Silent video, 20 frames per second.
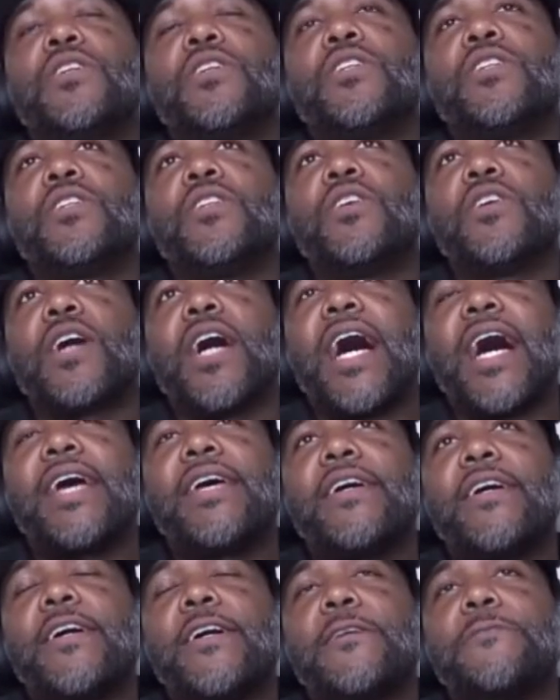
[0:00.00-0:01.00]
Look,
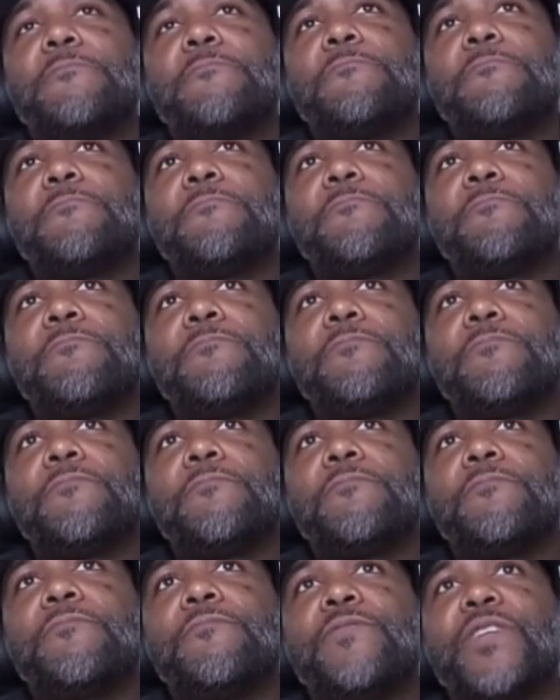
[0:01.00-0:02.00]

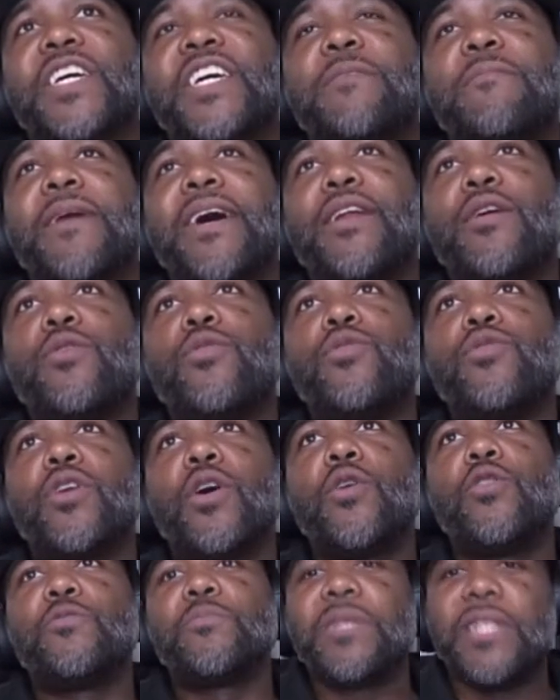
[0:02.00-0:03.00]
For anybody who
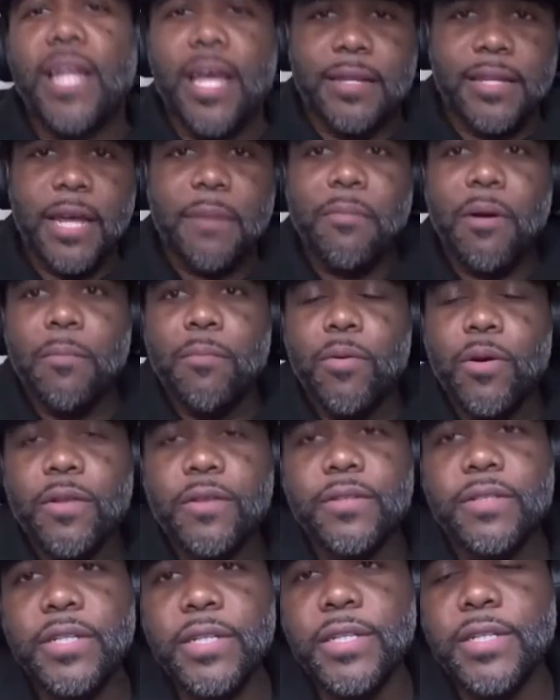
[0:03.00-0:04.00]
knows me like my
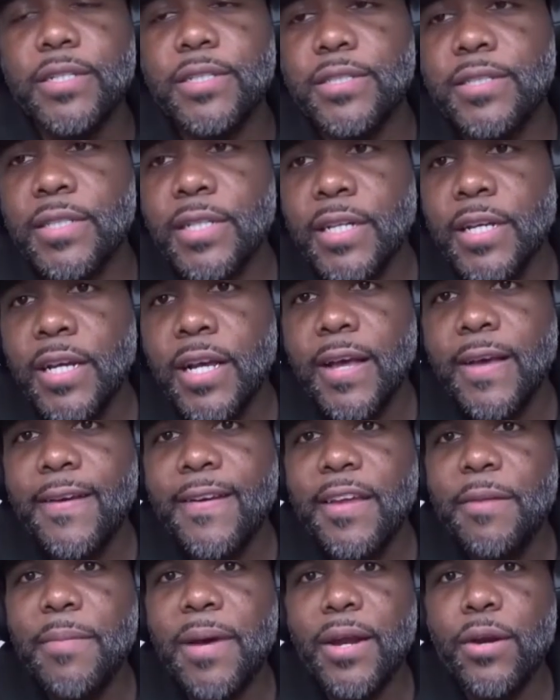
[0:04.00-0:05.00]
brother does, and
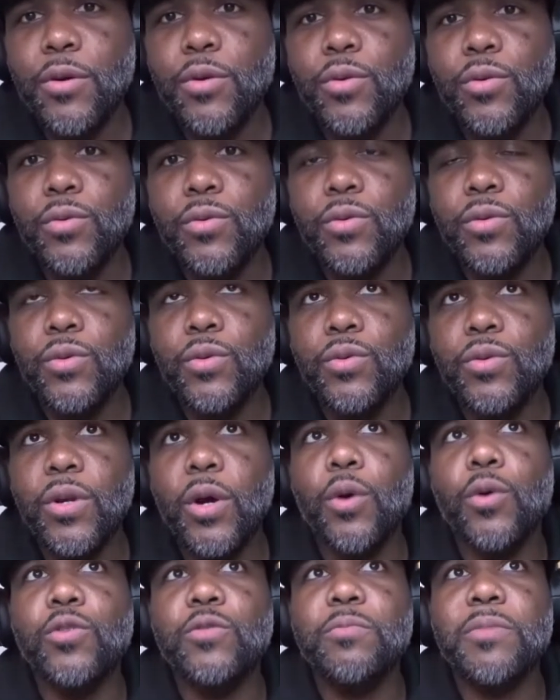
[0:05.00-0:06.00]
anybody who
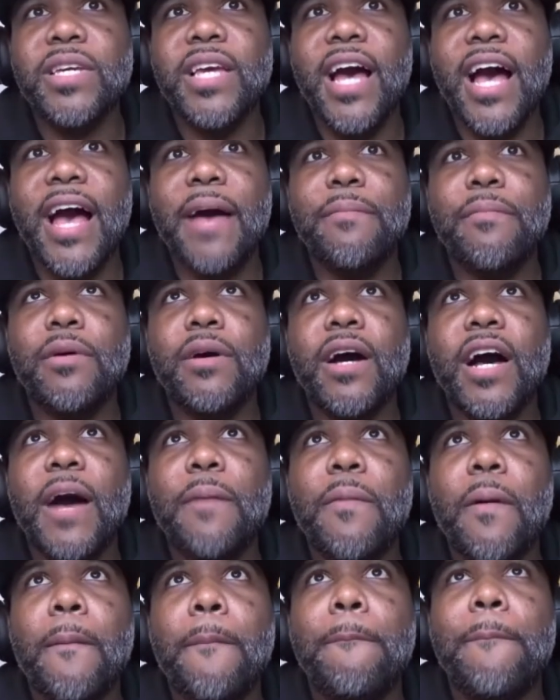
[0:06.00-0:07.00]
knows me, I'm
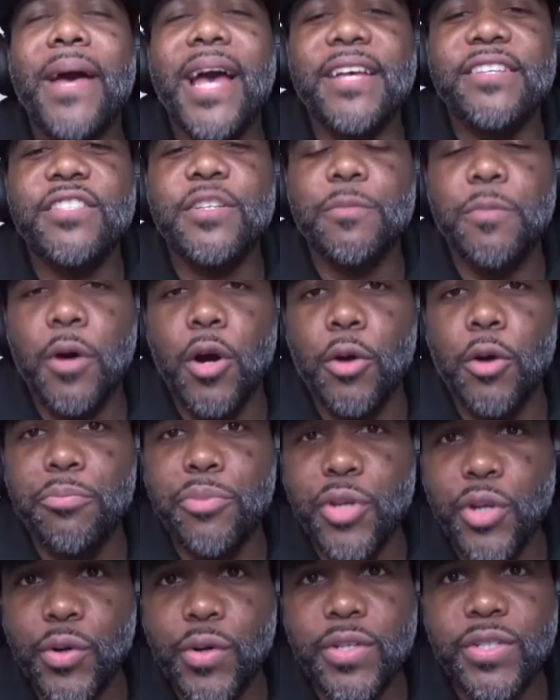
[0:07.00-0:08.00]
a basketball
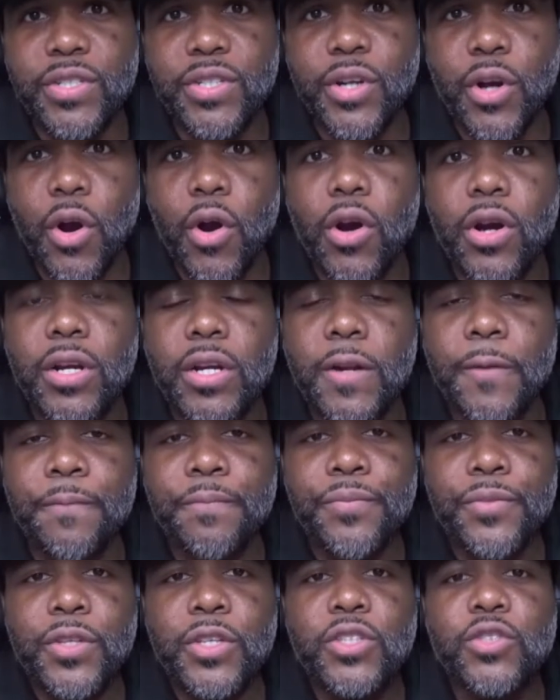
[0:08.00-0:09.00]
purist at heart.
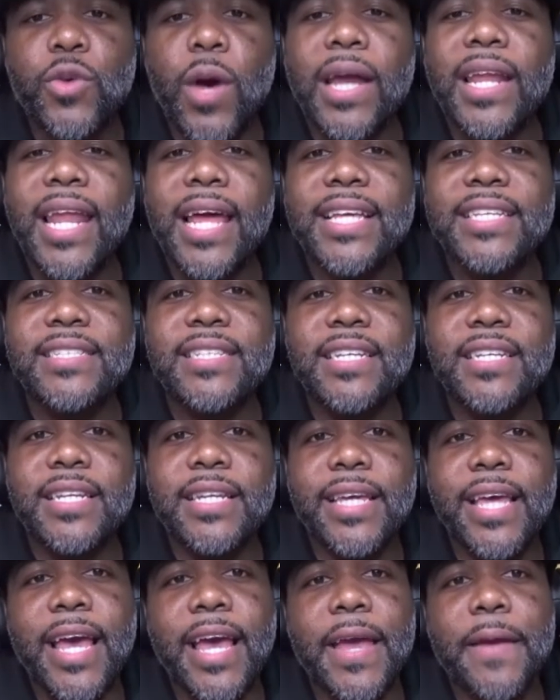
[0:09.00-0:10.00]
So I like seeing the
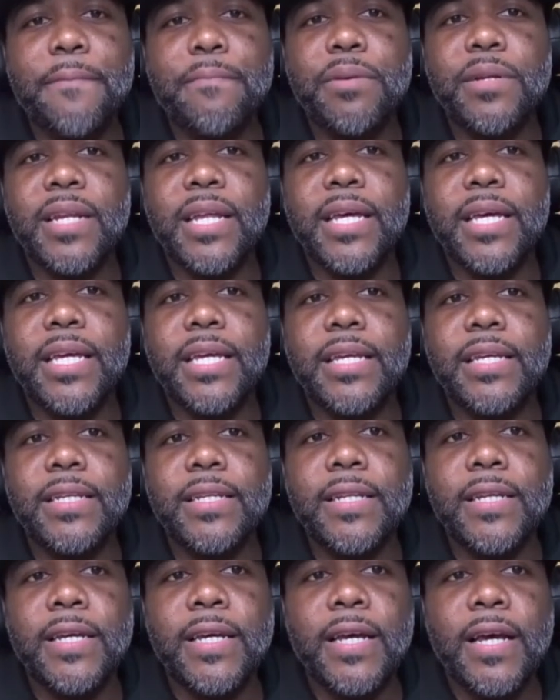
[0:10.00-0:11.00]
game played
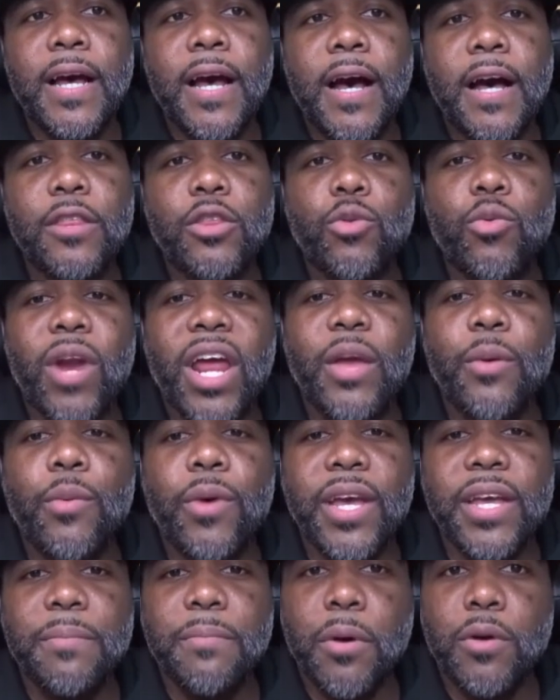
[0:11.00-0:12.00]
the right
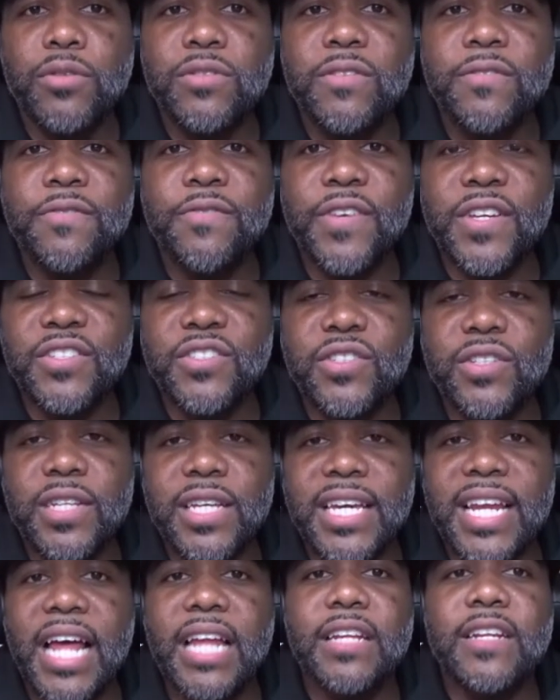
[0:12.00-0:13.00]
way, most efficiently,
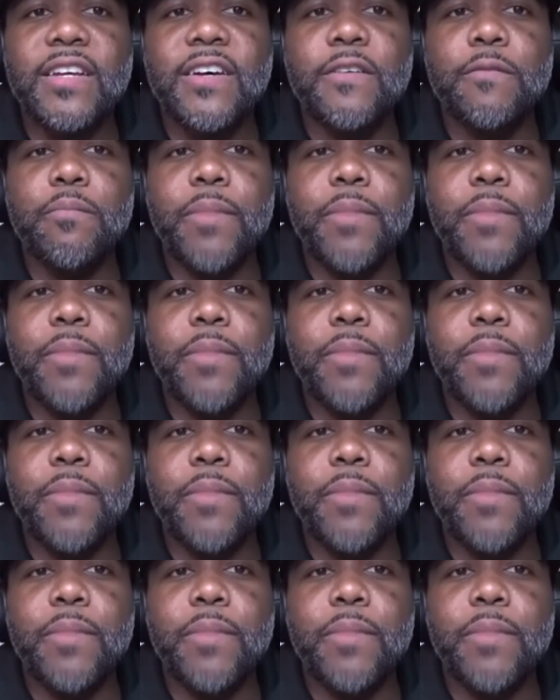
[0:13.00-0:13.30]
and I love